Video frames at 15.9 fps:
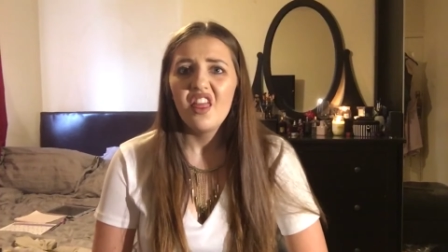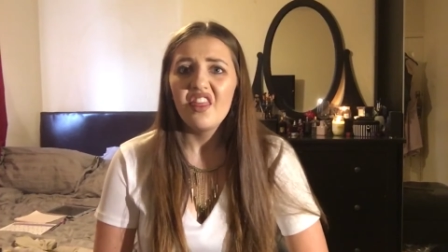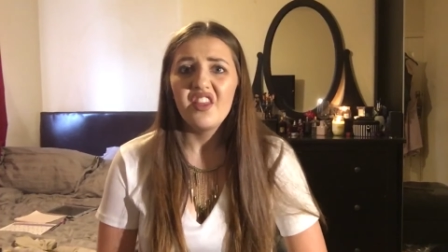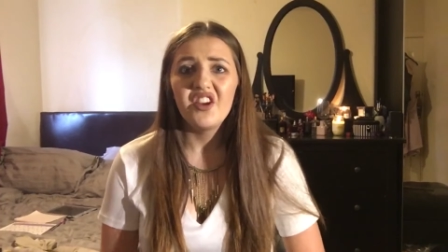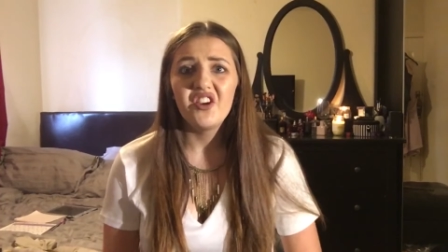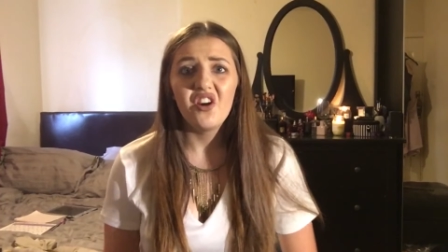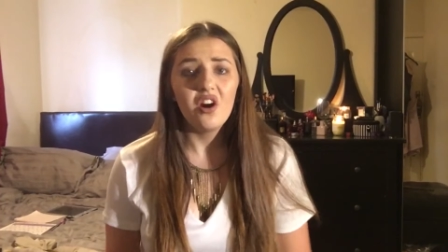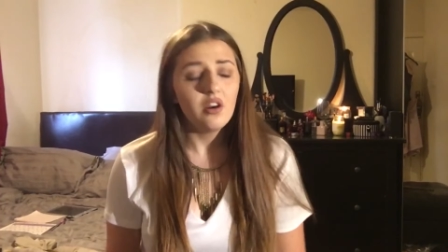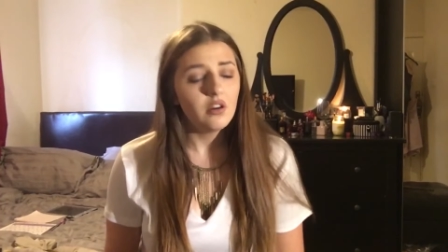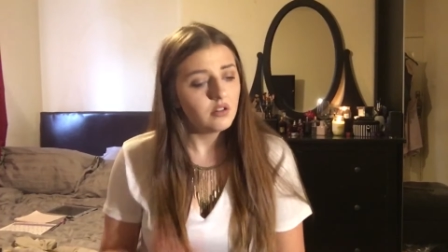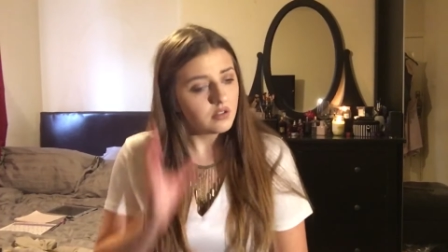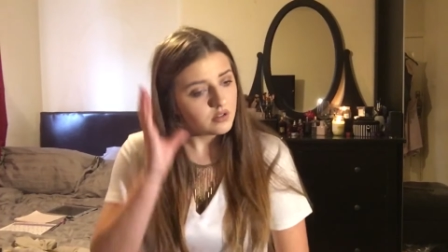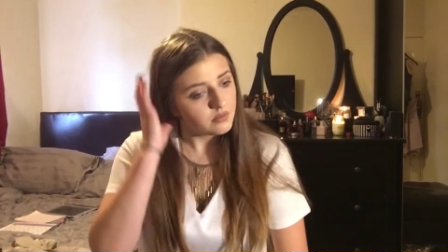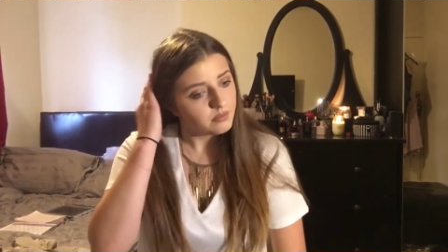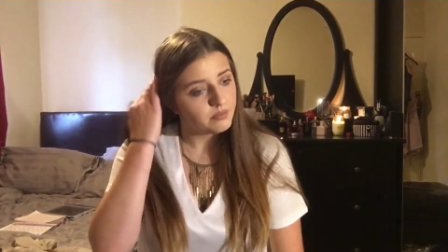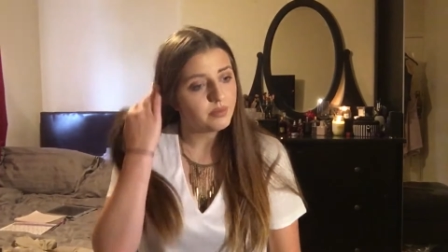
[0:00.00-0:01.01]
they're not
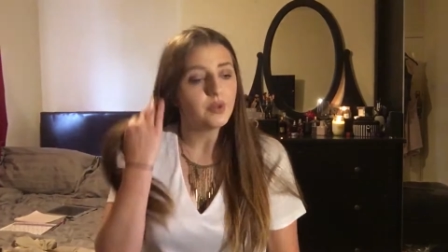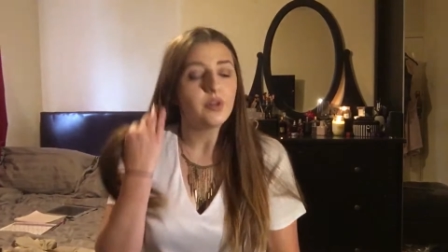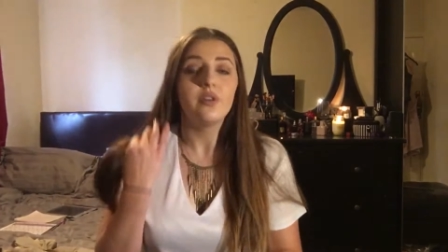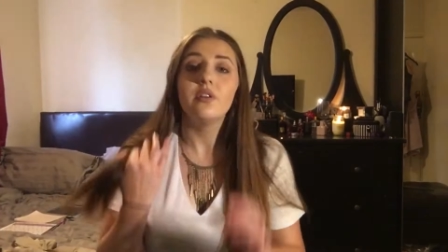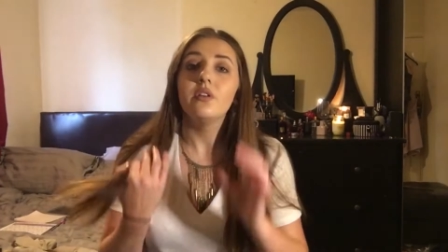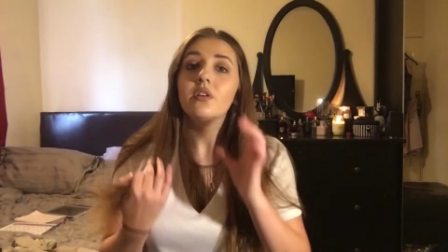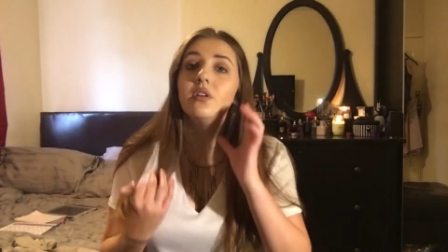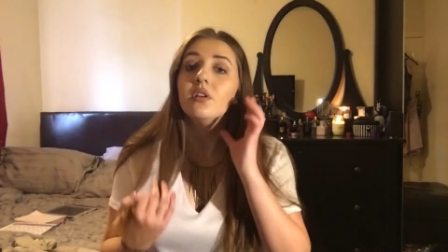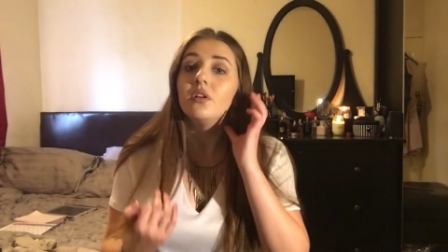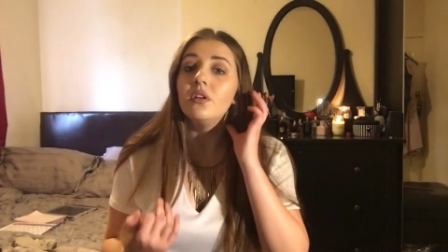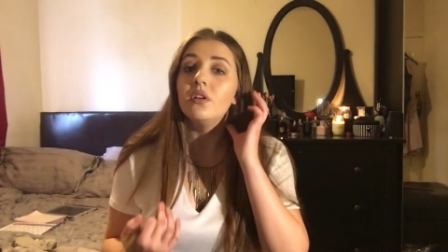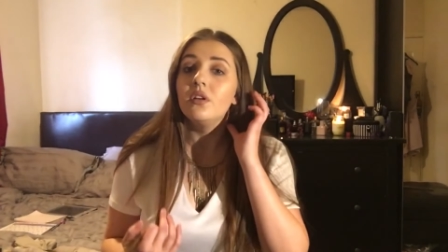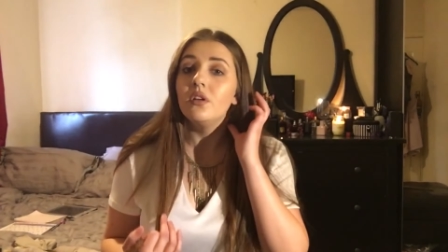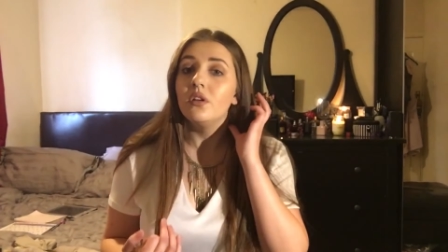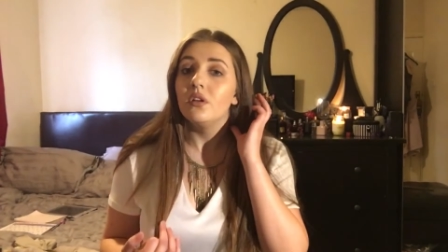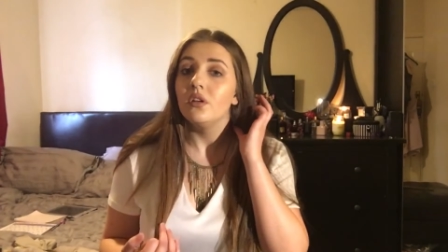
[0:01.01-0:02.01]
but
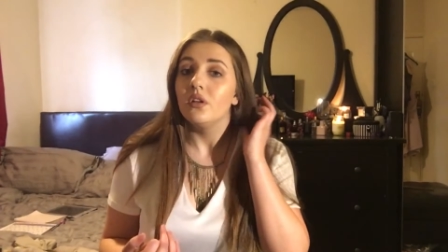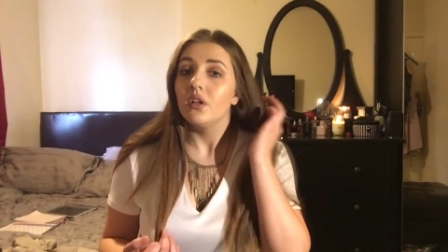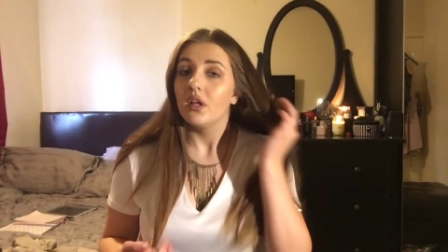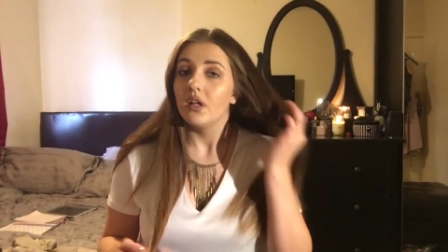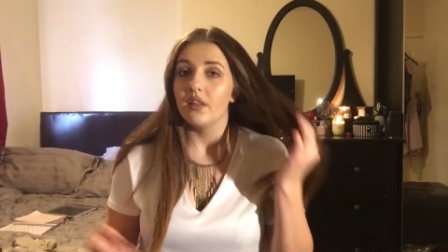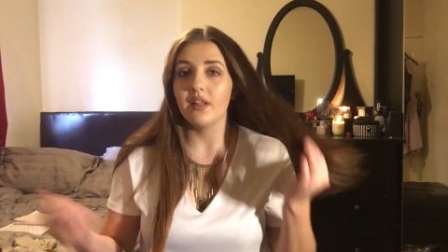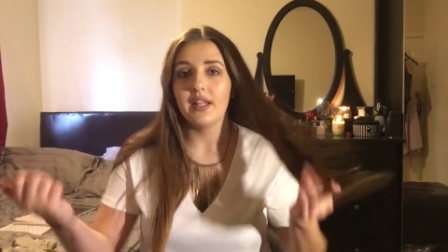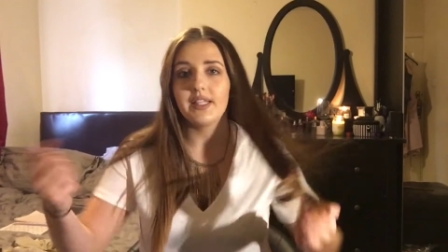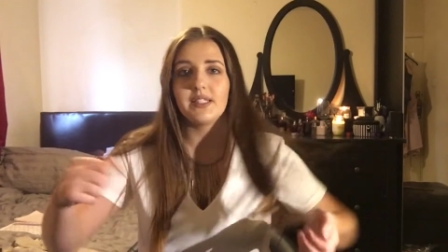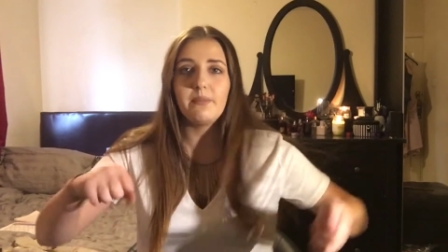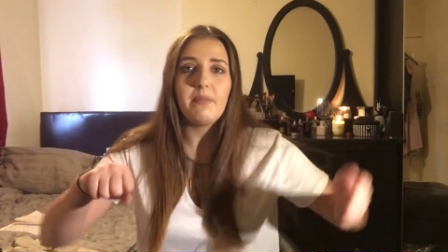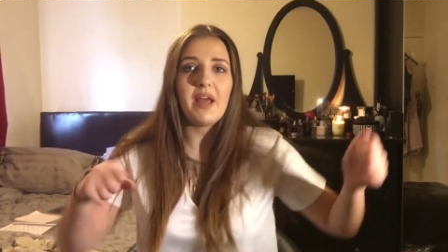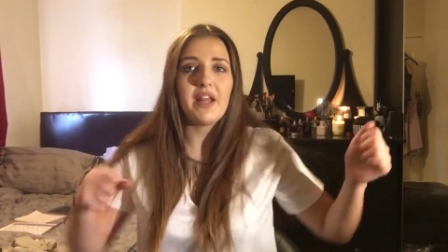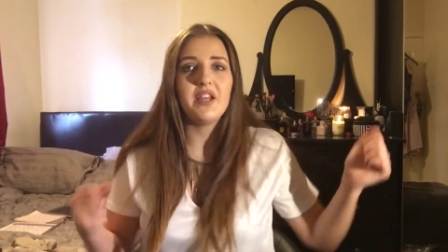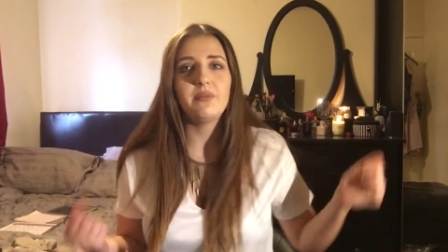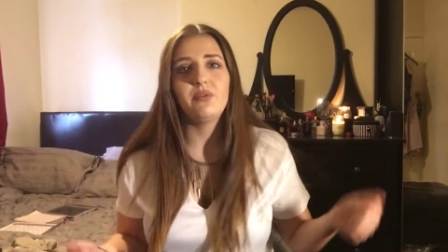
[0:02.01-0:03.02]
the legs are
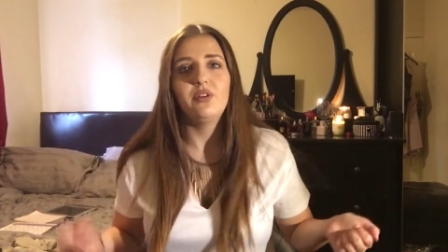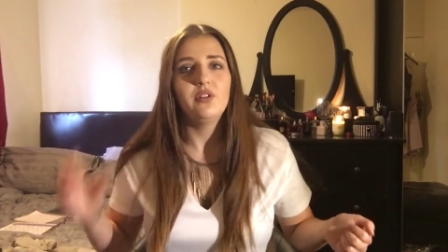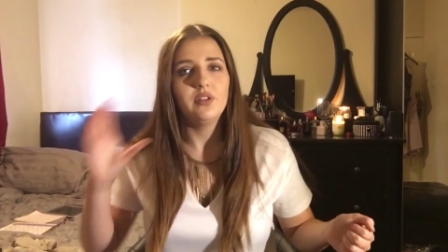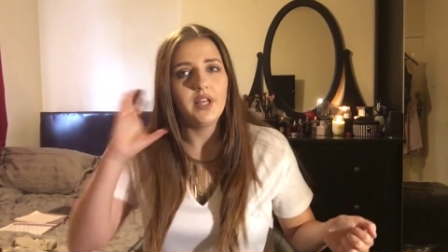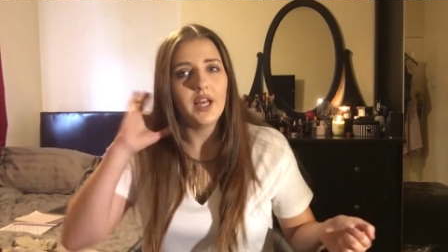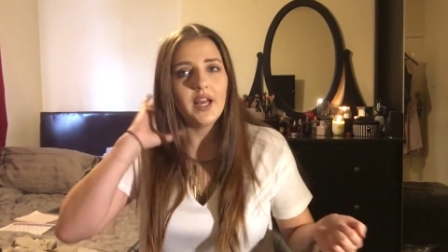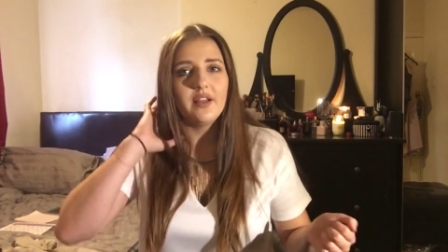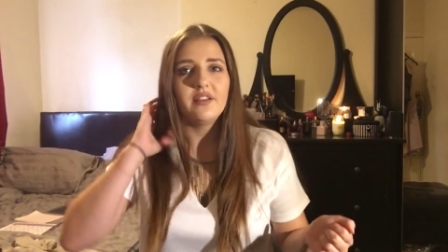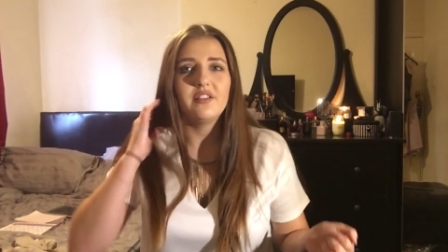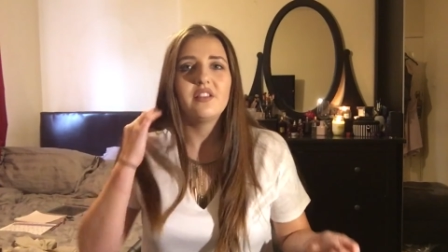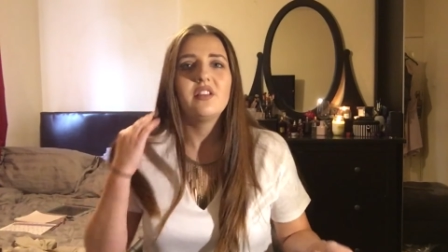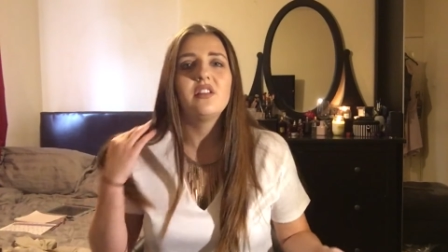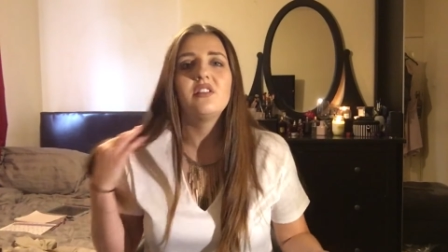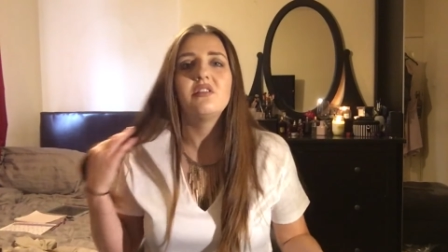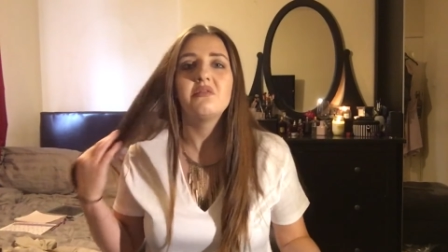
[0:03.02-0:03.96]
bendable and